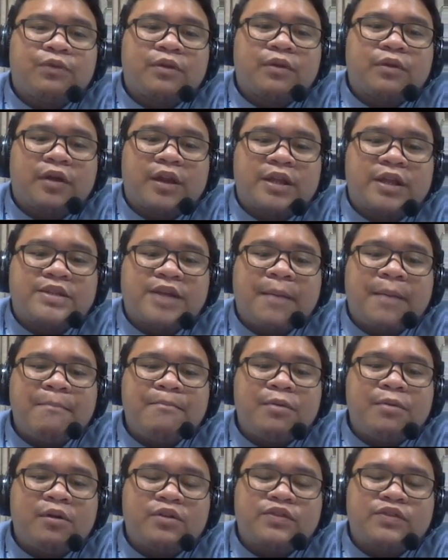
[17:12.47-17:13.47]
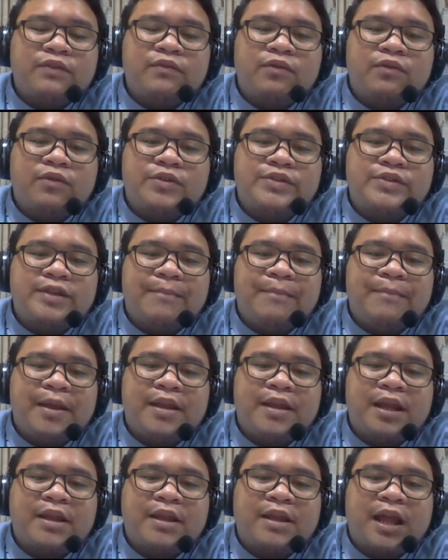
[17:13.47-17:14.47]
an example is, of course, the
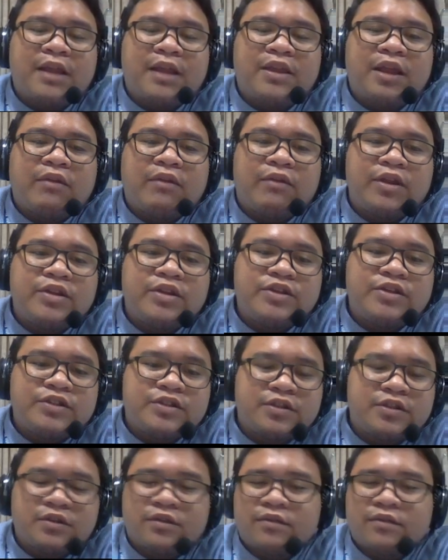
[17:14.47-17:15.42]
mid-Atlantic ridge.